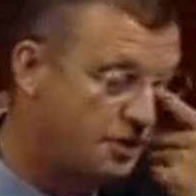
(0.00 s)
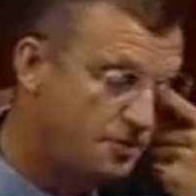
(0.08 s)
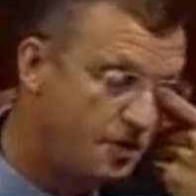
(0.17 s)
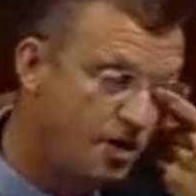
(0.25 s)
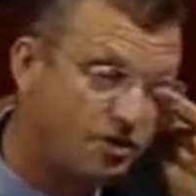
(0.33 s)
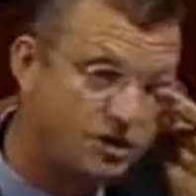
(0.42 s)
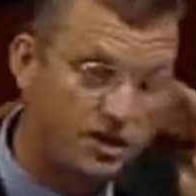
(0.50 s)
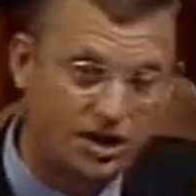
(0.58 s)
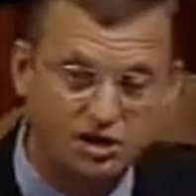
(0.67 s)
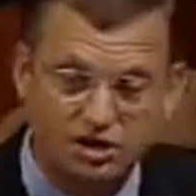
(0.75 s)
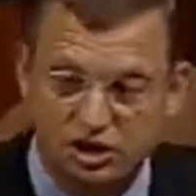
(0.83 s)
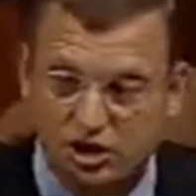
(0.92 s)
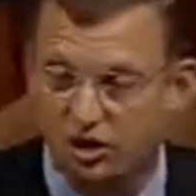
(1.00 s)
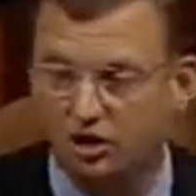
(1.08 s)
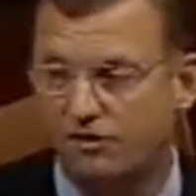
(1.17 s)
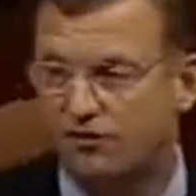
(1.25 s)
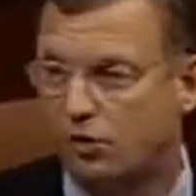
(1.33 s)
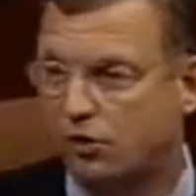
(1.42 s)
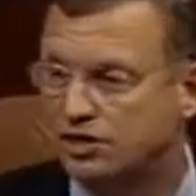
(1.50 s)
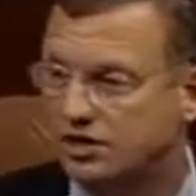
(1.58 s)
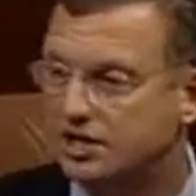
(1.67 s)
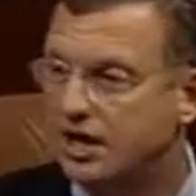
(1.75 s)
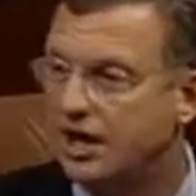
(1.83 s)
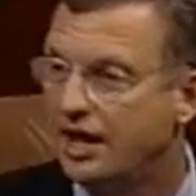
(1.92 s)
folks and our security forces,
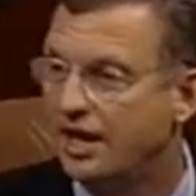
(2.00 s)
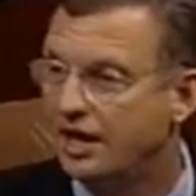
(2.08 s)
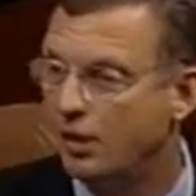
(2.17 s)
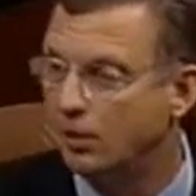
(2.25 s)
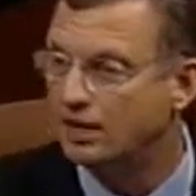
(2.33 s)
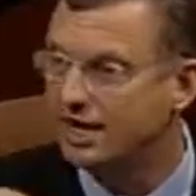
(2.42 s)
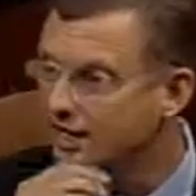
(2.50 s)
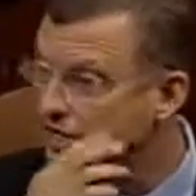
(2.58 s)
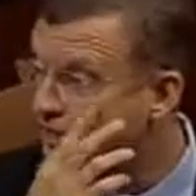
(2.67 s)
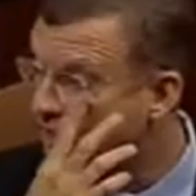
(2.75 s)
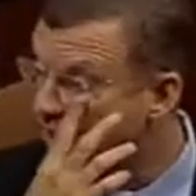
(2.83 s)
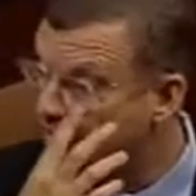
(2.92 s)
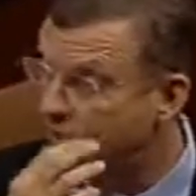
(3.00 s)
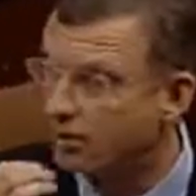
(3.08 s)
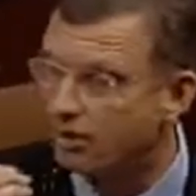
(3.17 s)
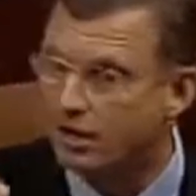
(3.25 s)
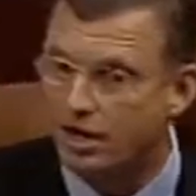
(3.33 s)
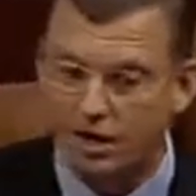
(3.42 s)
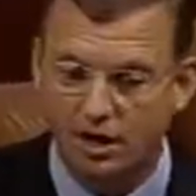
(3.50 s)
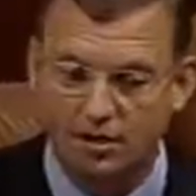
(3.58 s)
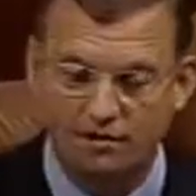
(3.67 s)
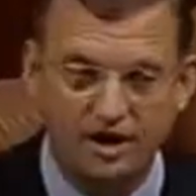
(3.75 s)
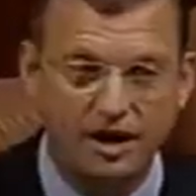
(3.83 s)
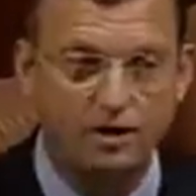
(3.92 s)
and would get to know them on a
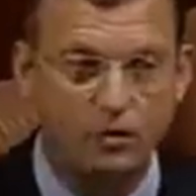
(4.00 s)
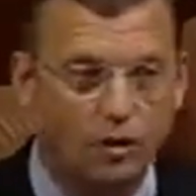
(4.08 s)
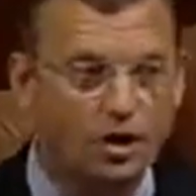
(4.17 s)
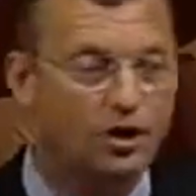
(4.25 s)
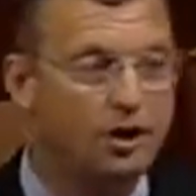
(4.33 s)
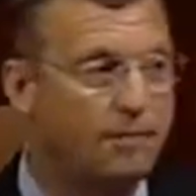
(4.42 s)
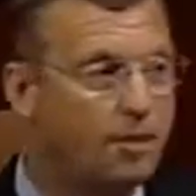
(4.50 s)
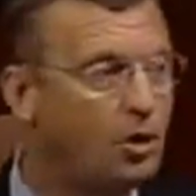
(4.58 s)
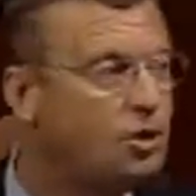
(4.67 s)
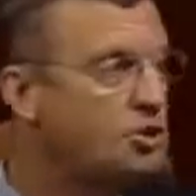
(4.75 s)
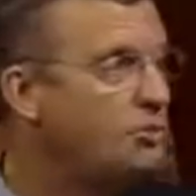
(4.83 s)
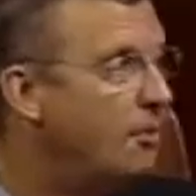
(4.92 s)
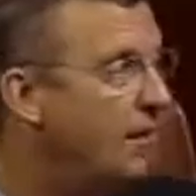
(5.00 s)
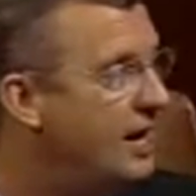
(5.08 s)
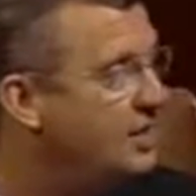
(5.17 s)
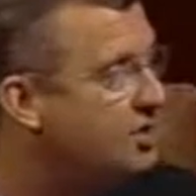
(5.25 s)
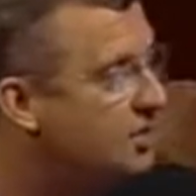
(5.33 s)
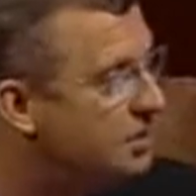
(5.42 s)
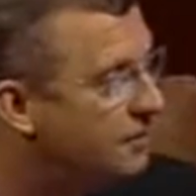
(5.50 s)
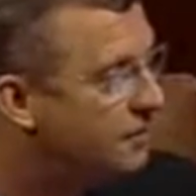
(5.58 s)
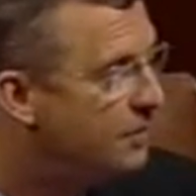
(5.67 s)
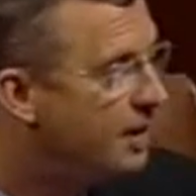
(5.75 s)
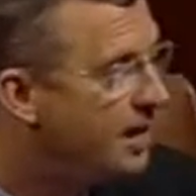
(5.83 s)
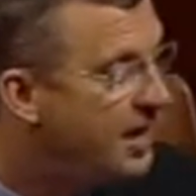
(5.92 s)
very real and personable basis.
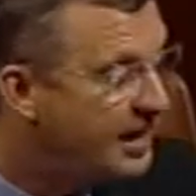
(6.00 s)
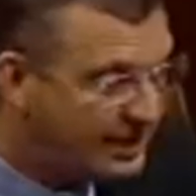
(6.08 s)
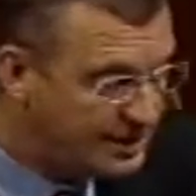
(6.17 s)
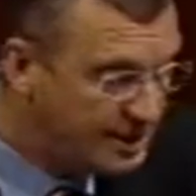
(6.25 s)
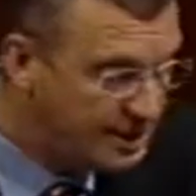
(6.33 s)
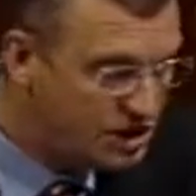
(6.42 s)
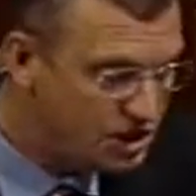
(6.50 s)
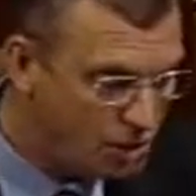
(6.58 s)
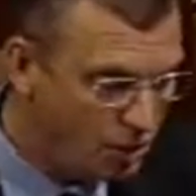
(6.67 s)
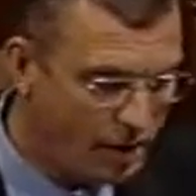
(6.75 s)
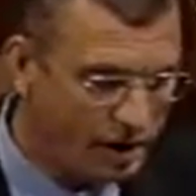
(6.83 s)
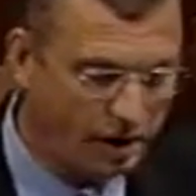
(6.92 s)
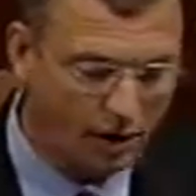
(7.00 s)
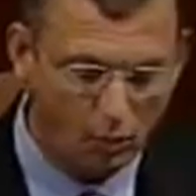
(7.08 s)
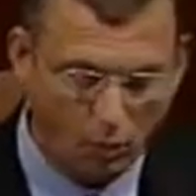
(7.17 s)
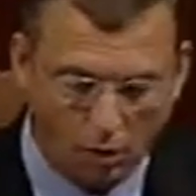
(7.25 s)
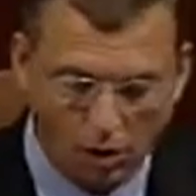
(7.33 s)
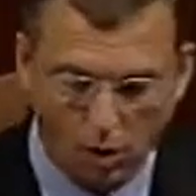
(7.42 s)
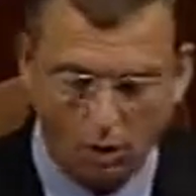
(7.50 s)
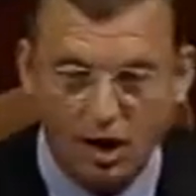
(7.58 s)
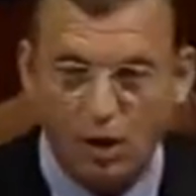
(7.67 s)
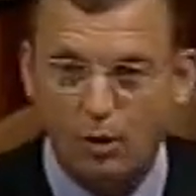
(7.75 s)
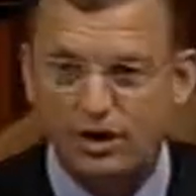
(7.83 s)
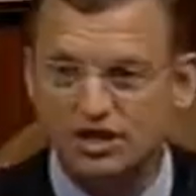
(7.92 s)
And I did so in a role
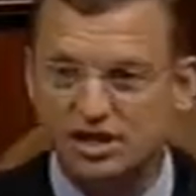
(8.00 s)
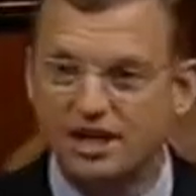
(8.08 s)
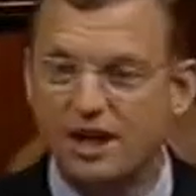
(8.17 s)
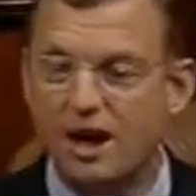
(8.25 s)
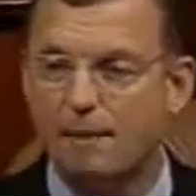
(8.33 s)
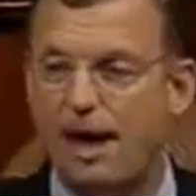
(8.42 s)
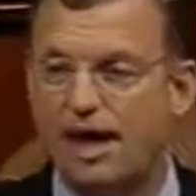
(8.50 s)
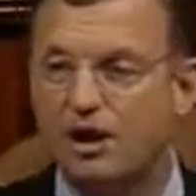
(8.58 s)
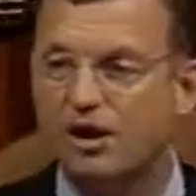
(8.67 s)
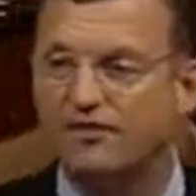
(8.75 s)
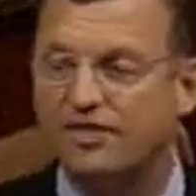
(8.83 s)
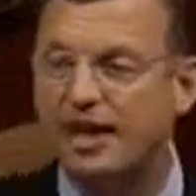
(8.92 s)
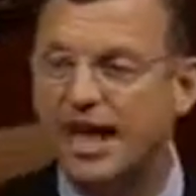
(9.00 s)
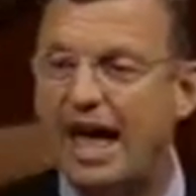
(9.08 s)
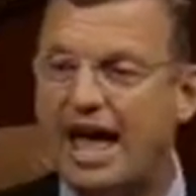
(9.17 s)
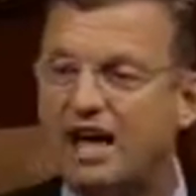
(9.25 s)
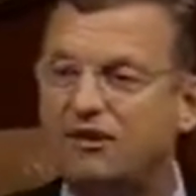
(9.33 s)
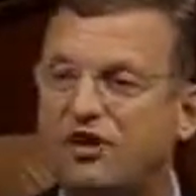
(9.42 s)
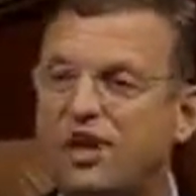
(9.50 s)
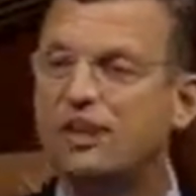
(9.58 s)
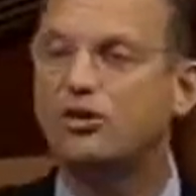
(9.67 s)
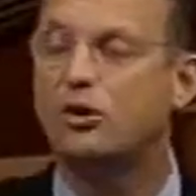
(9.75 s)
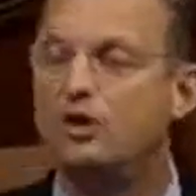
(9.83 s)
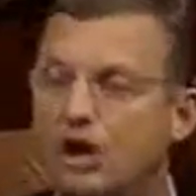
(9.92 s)
which did not matter if they had faith
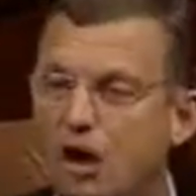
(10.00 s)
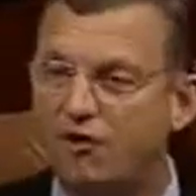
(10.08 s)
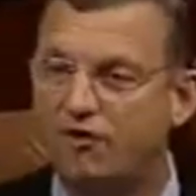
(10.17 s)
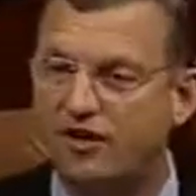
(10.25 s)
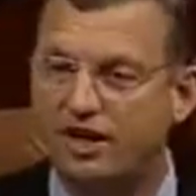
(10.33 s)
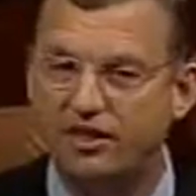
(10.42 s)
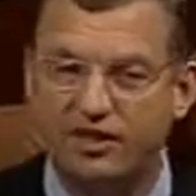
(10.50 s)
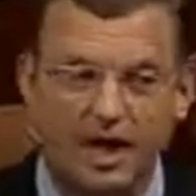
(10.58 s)
or no faith.